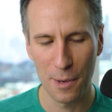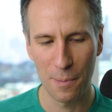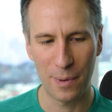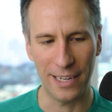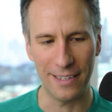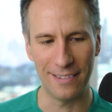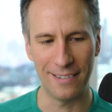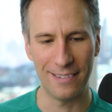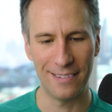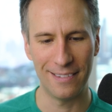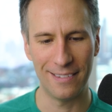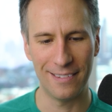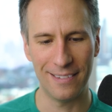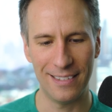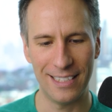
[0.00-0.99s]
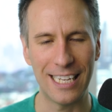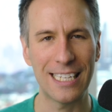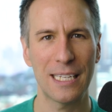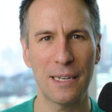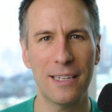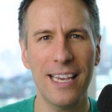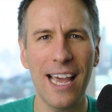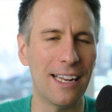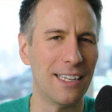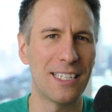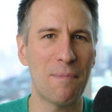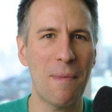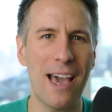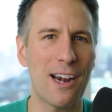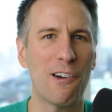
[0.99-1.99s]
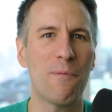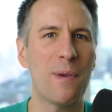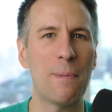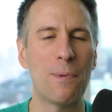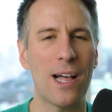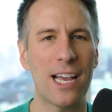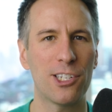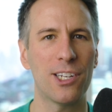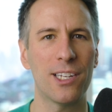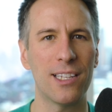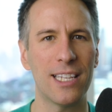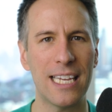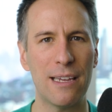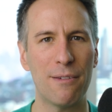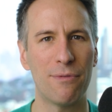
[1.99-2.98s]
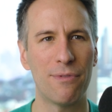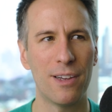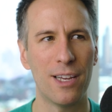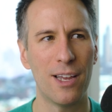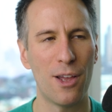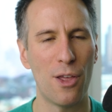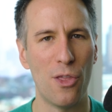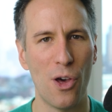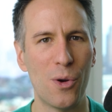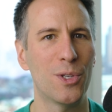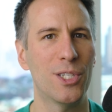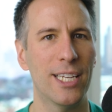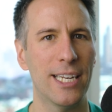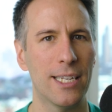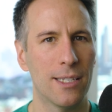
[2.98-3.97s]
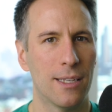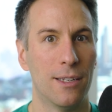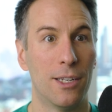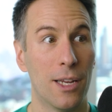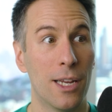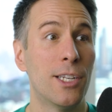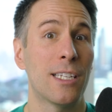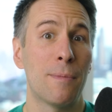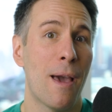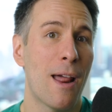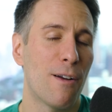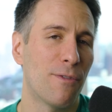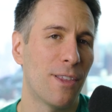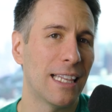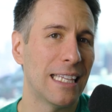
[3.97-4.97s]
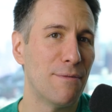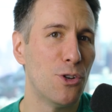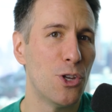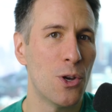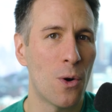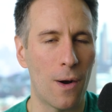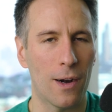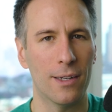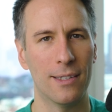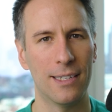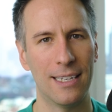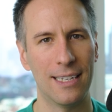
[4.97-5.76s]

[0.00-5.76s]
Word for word: But does it yeah, does it matter if people actually leave those cities. D- it doesn't matter if they leave New York.